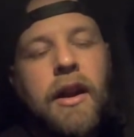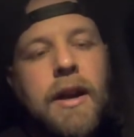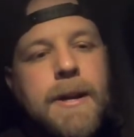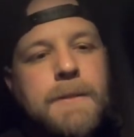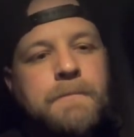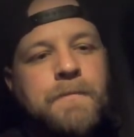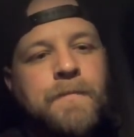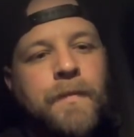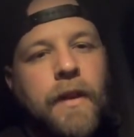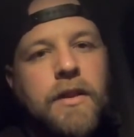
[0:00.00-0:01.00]

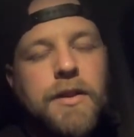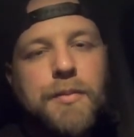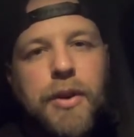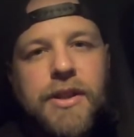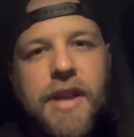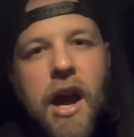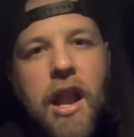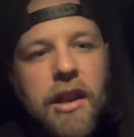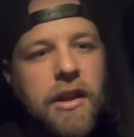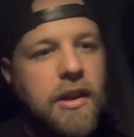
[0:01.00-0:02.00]
It's a pretty
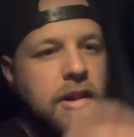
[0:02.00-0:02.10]
solid